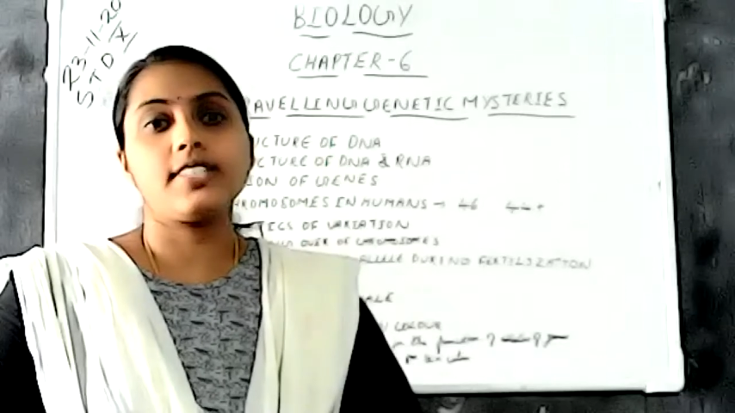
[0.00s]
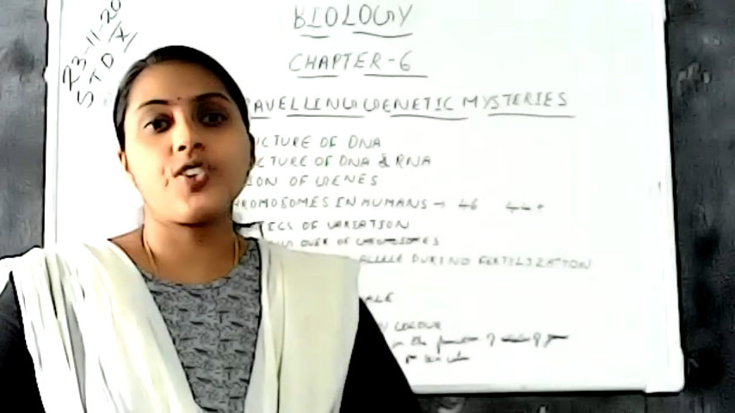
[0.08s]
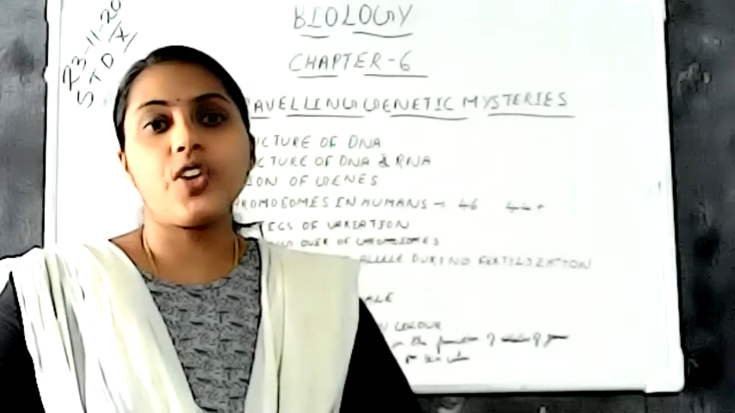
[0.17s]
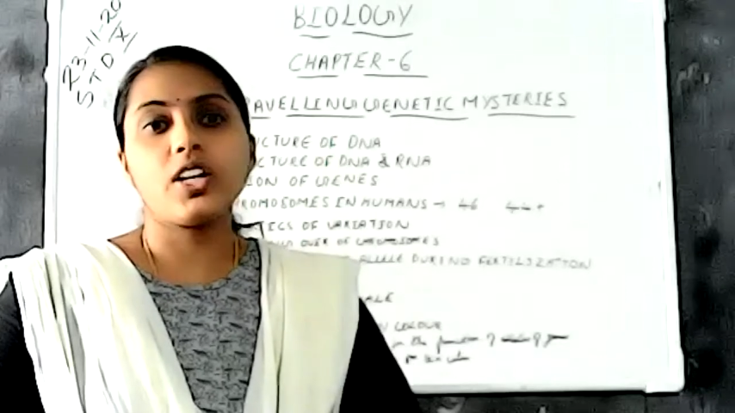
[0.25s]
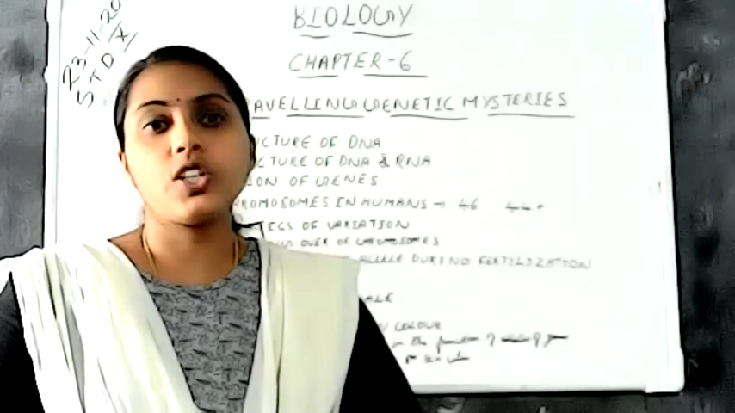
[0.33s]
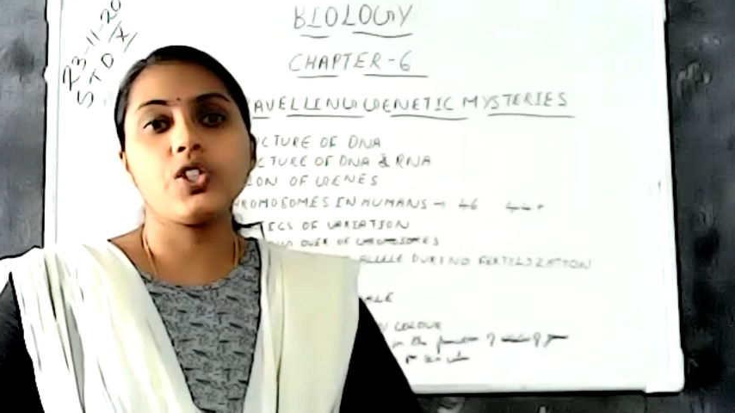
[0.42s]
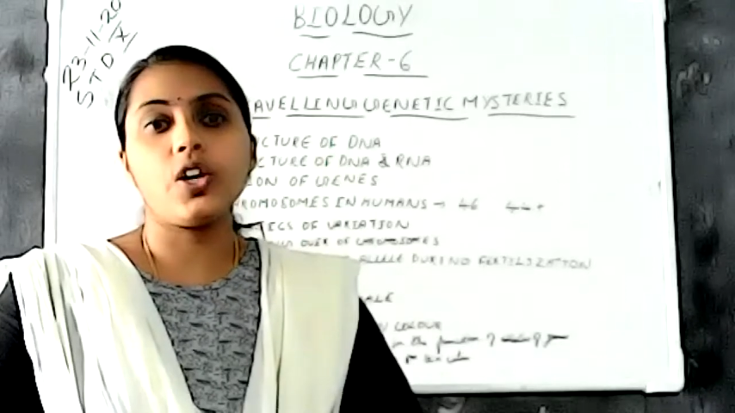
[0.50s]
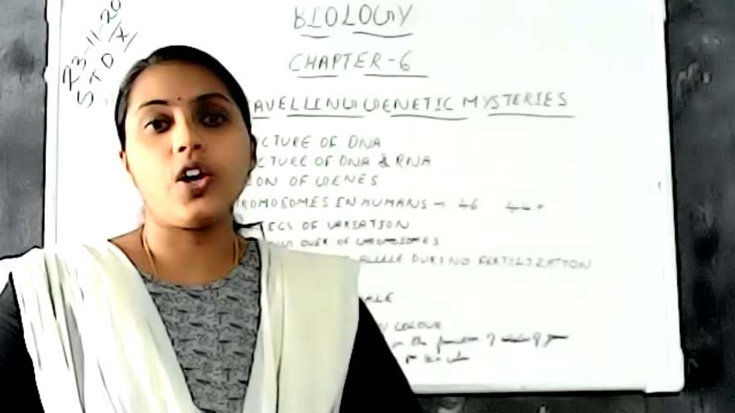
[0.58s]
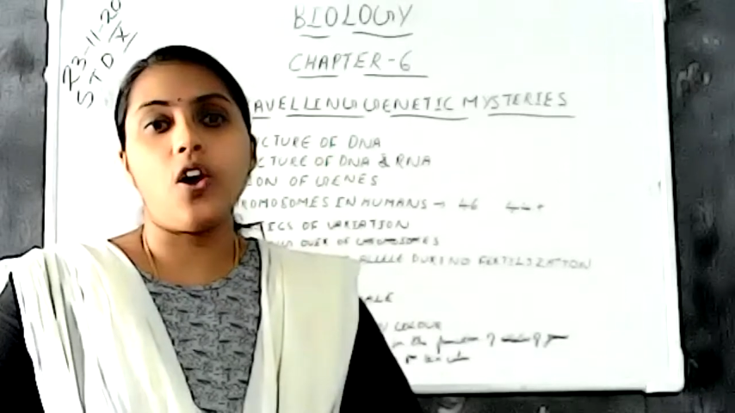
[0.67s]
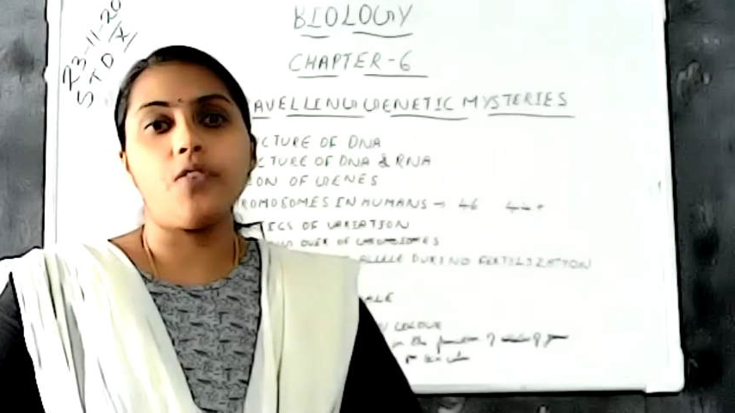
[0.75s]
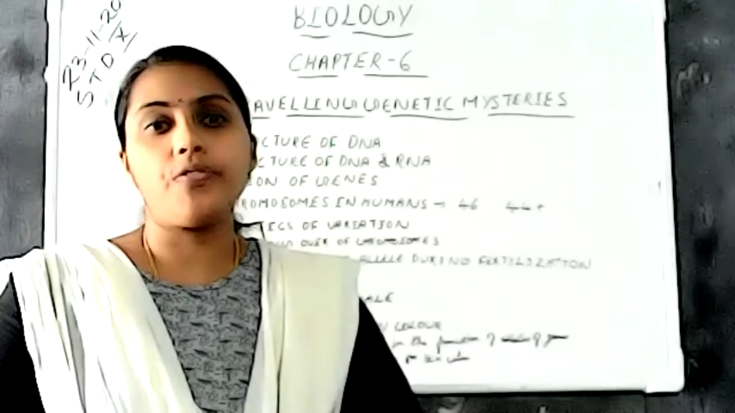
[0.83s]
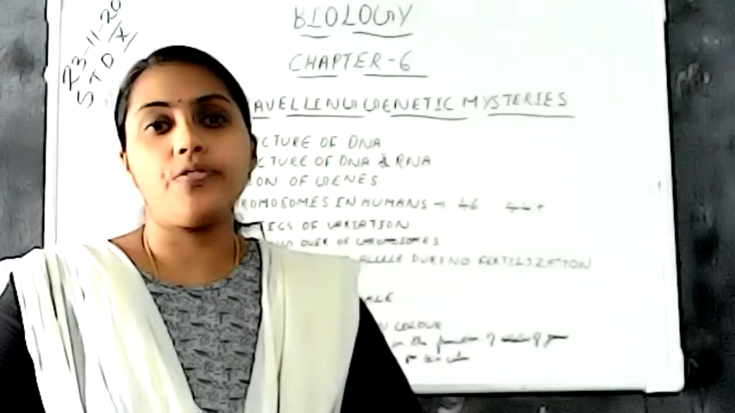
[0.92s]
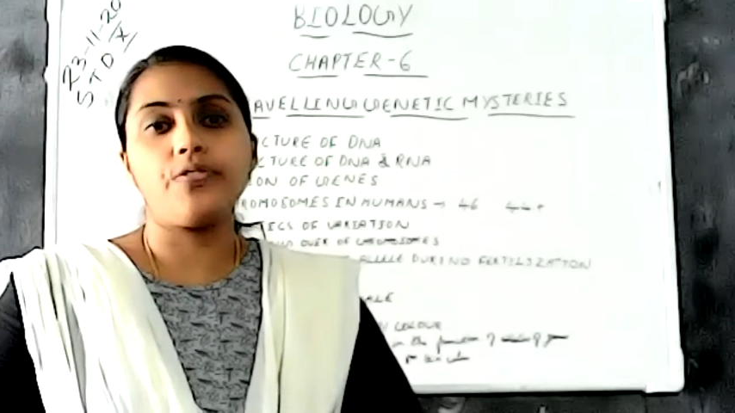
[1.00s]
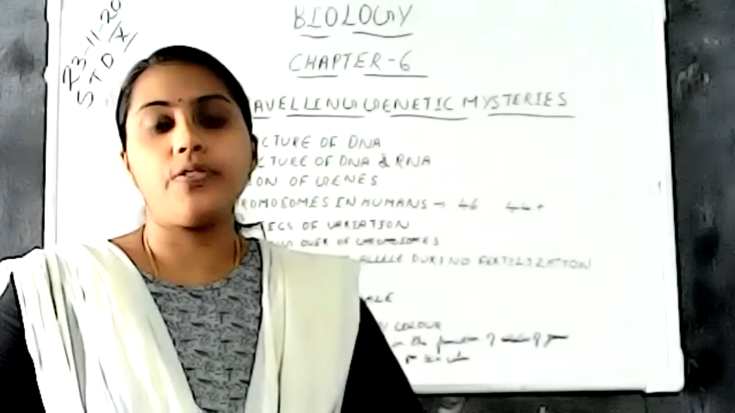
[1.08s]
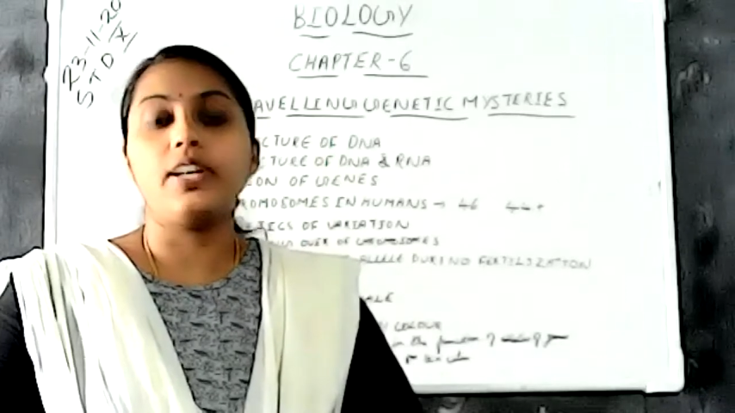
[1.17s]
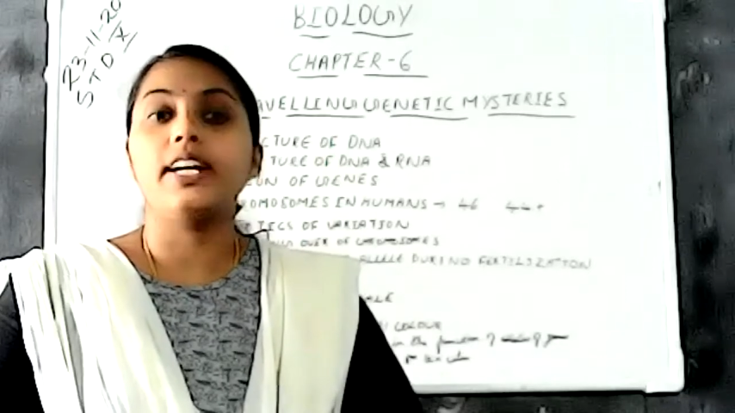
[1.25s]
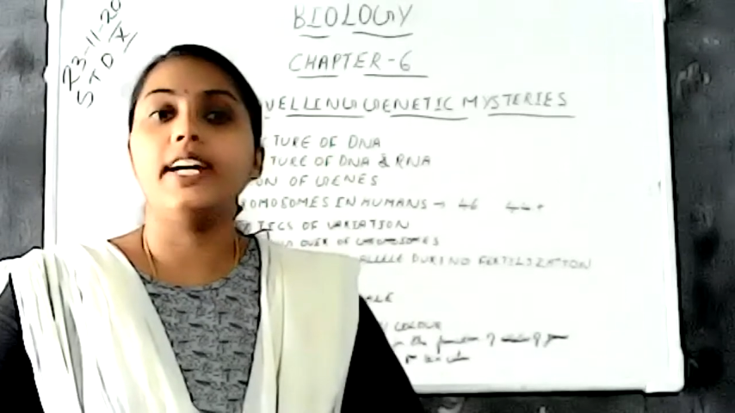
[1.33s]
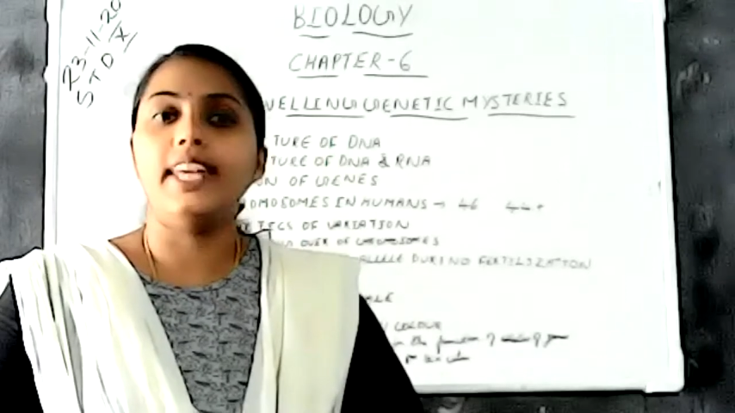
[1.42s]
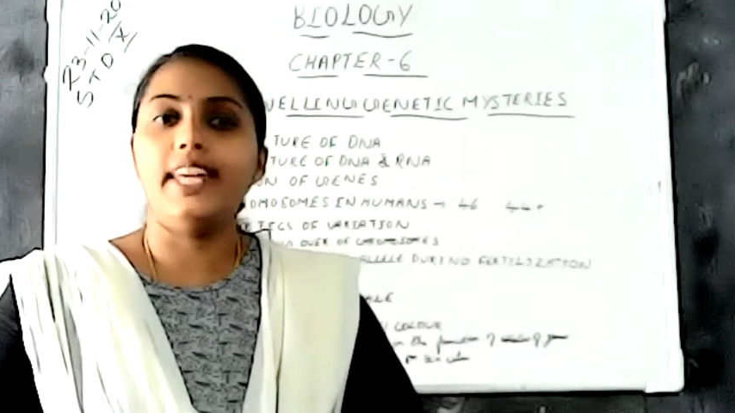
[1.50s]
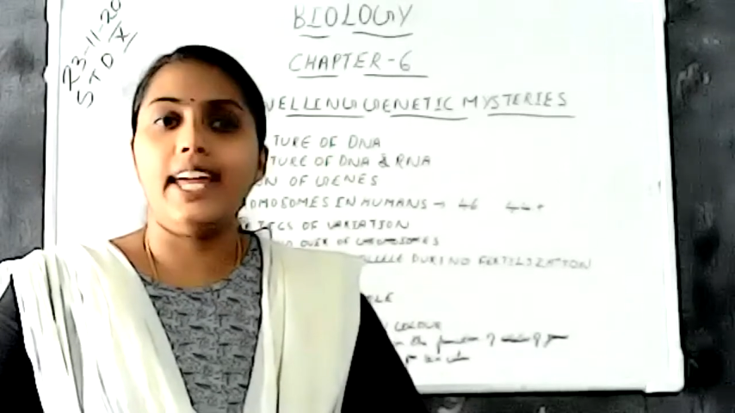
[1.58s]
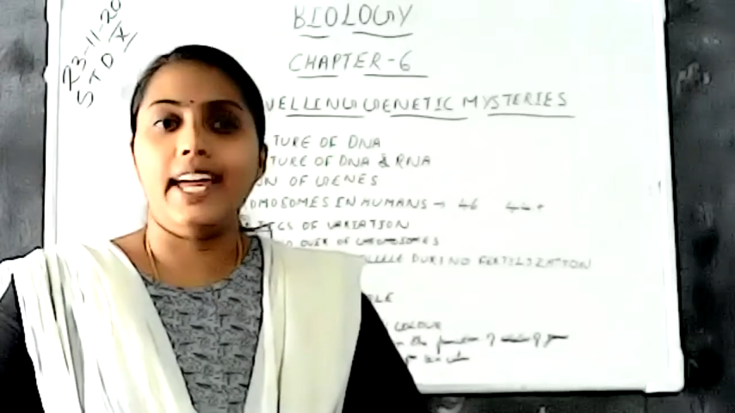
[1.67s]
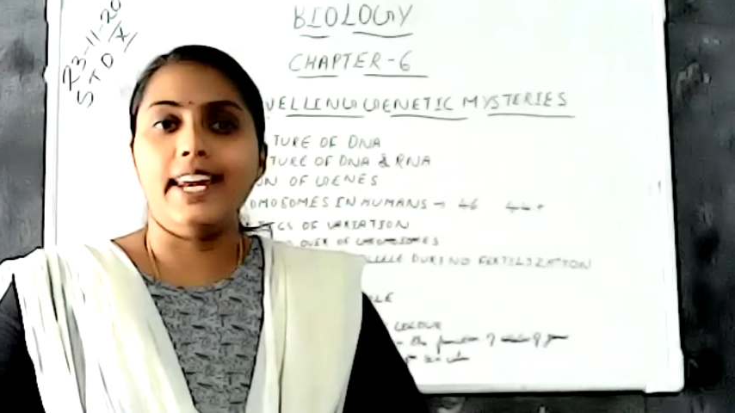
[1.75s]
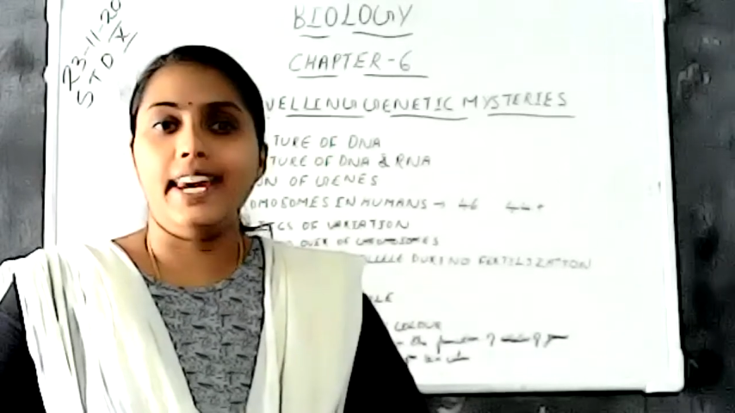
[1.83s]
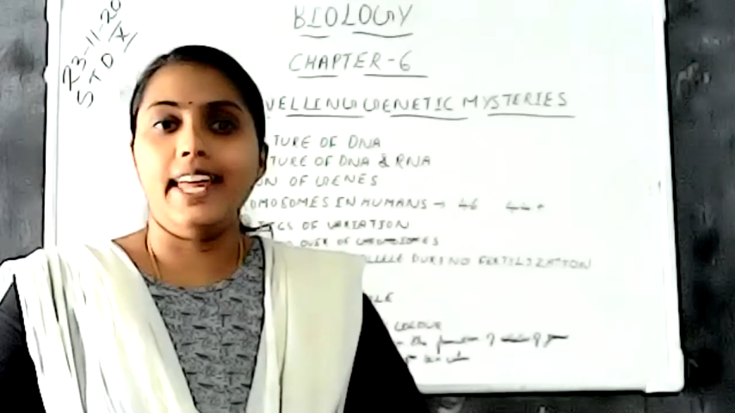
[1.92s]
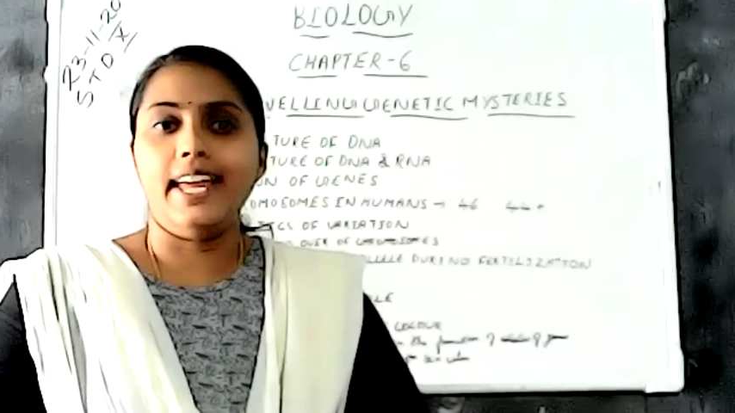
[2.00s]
structure of DNA.